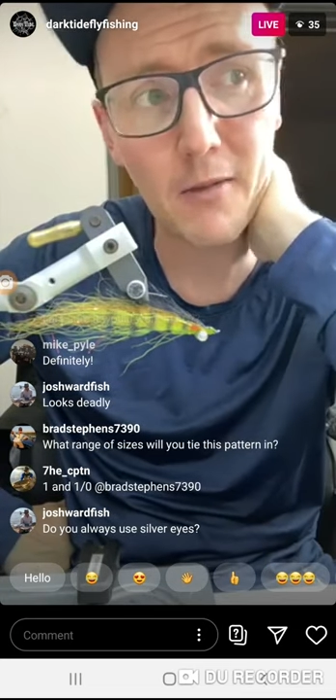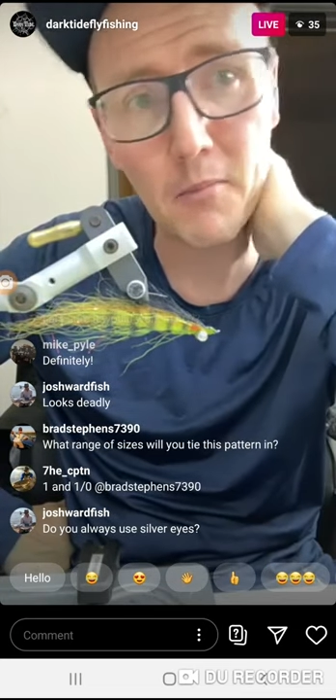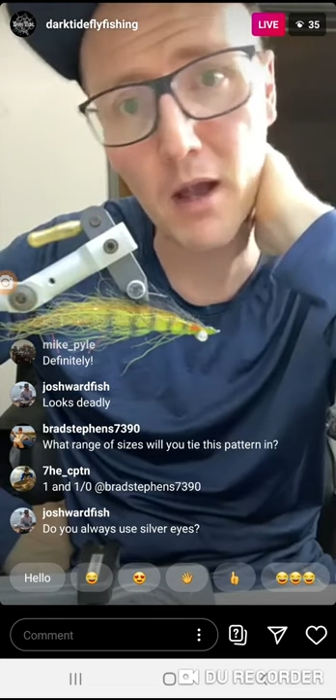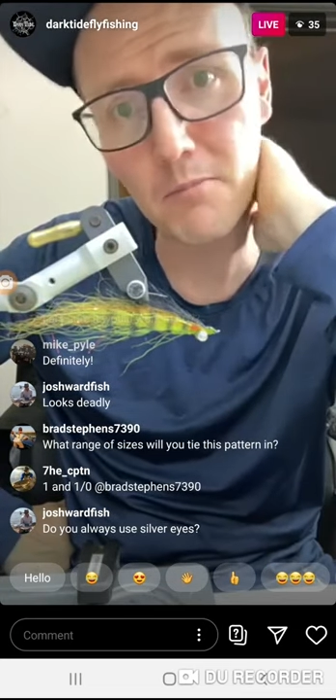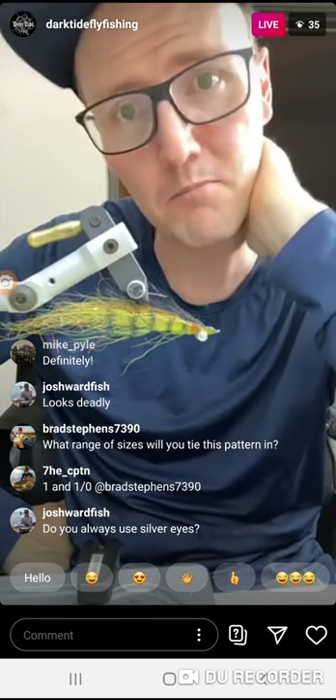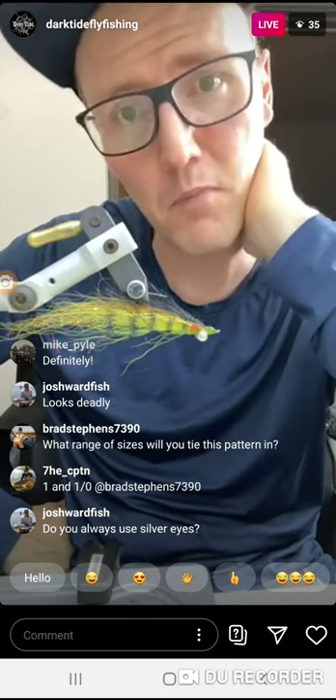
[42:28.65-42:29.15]
I
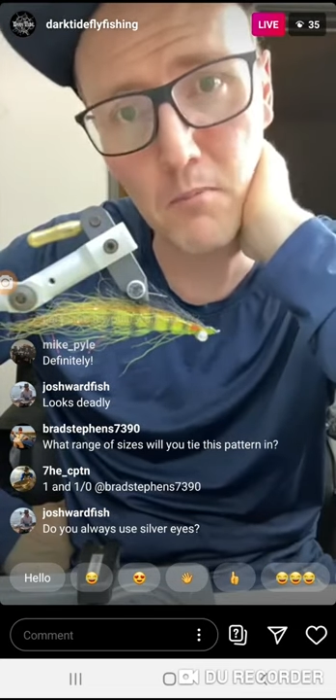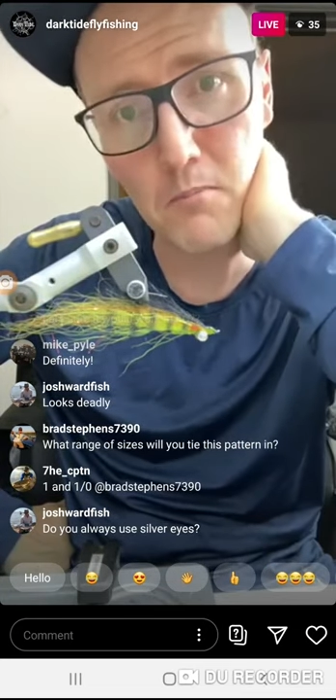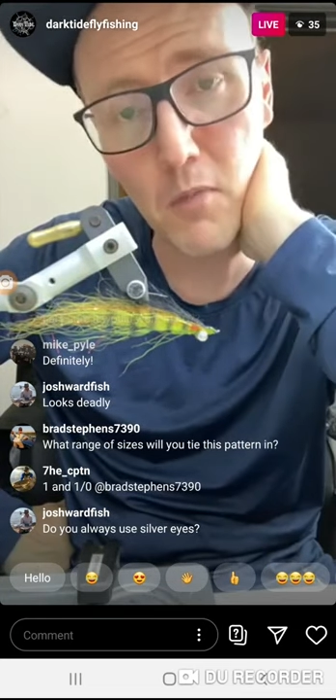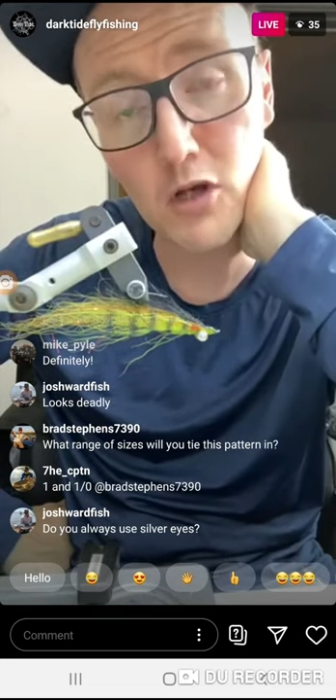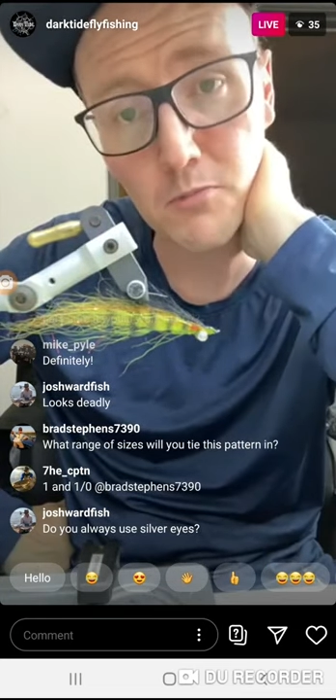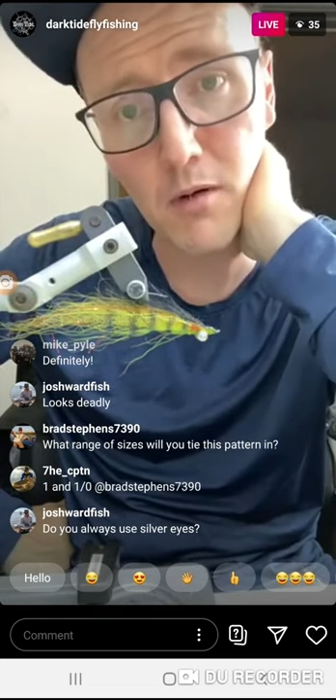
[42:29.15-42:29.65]
might m-
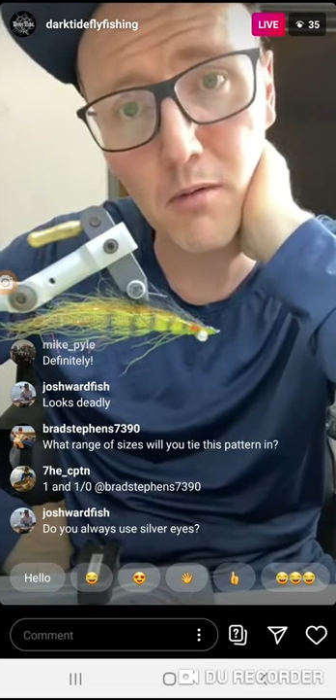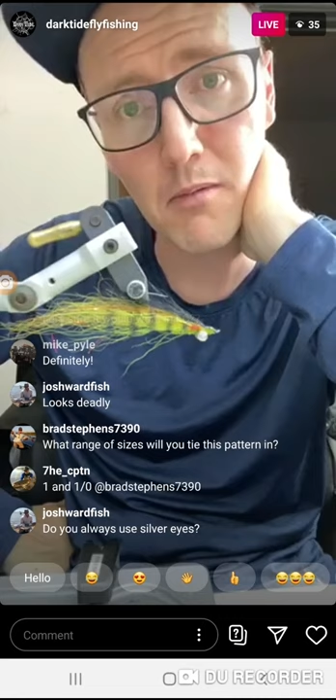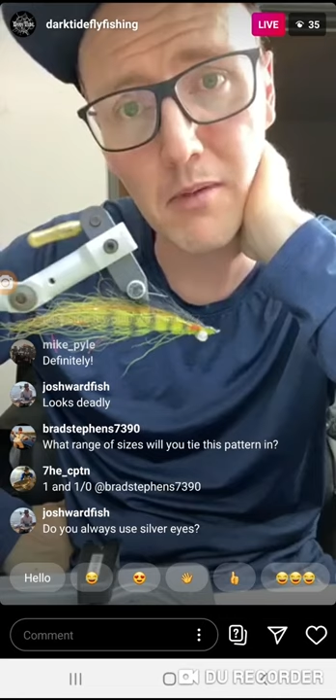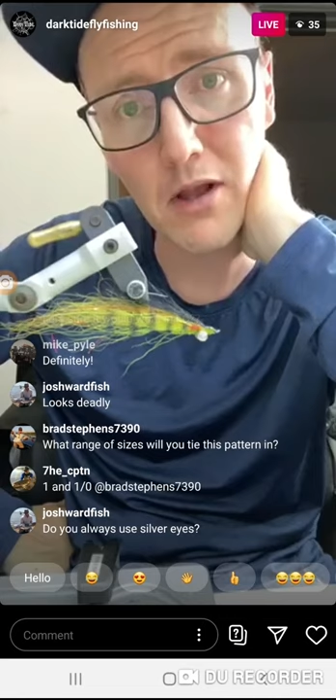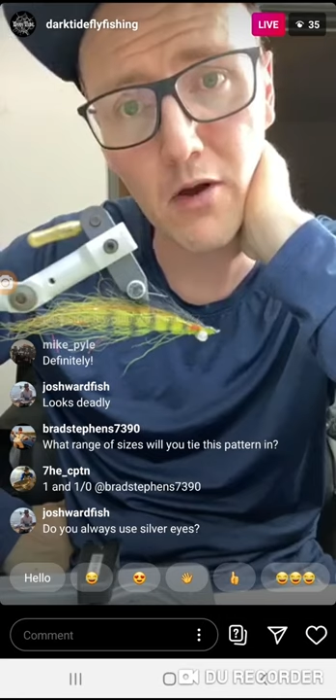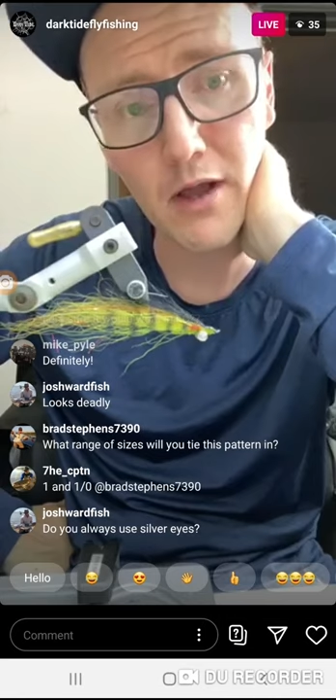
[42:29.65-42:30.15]
most
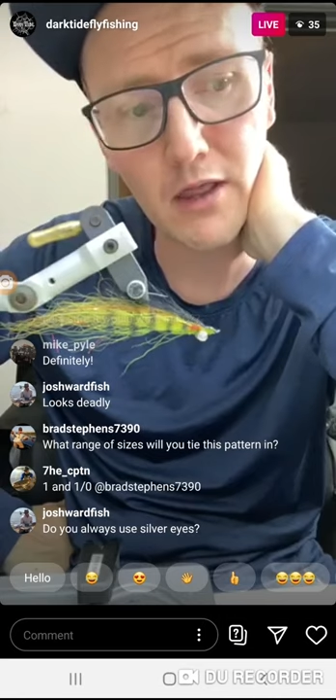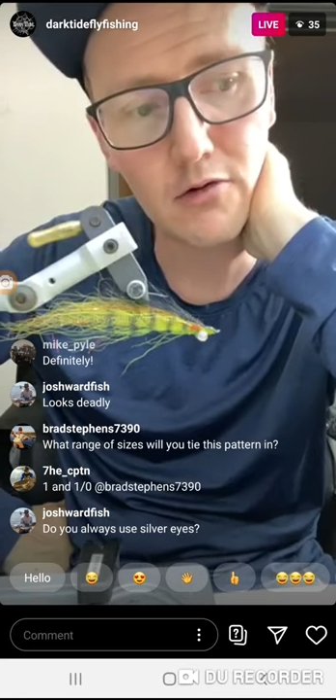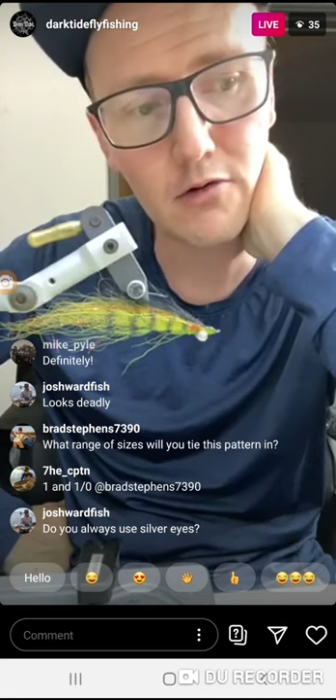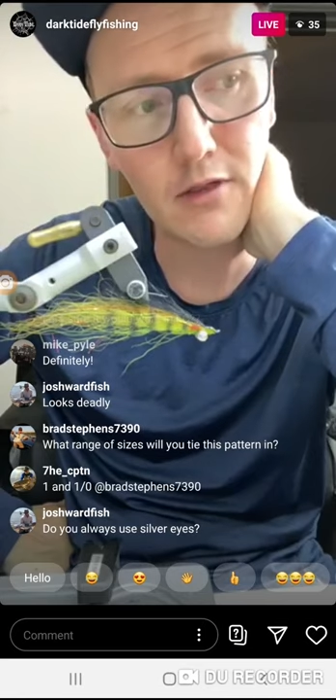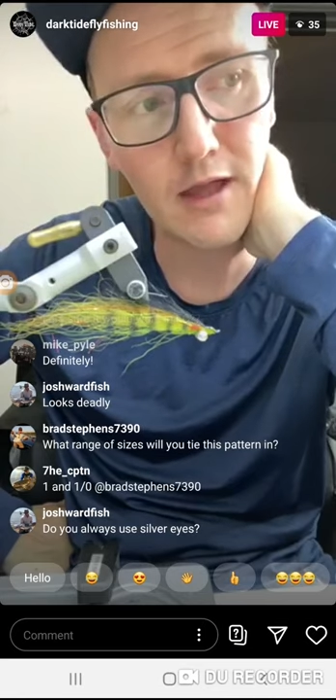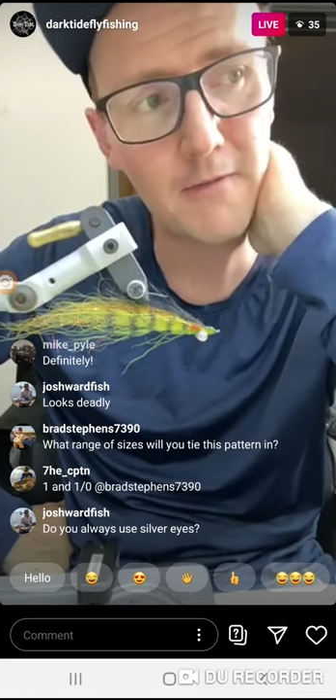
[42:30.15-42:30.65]
probably be going
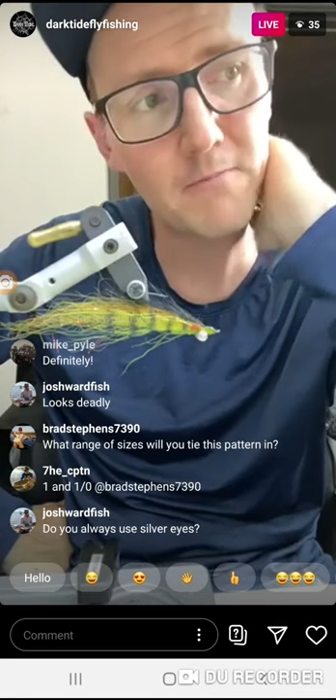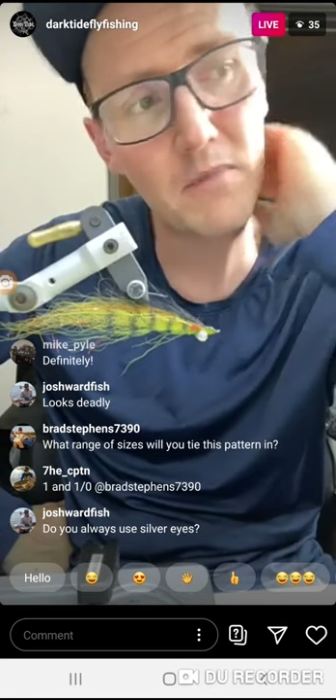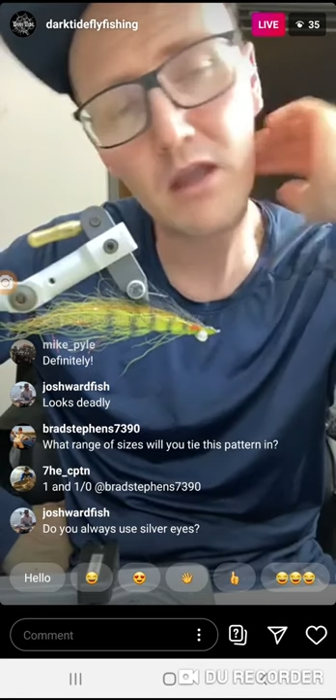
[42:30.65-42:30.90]
through there